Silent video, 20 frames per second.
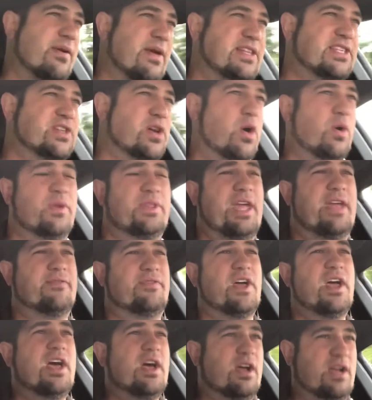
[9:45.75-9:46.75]
And so they've
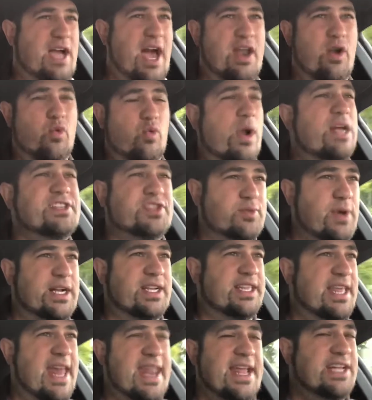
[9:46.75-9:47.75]
kind of
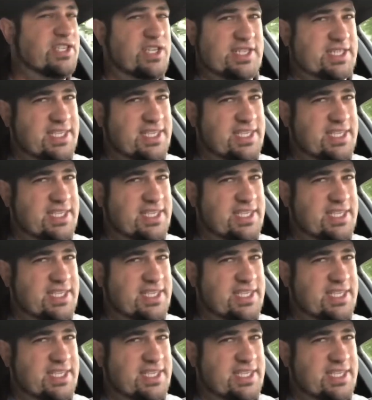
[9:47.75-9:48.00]
resurrected that engine.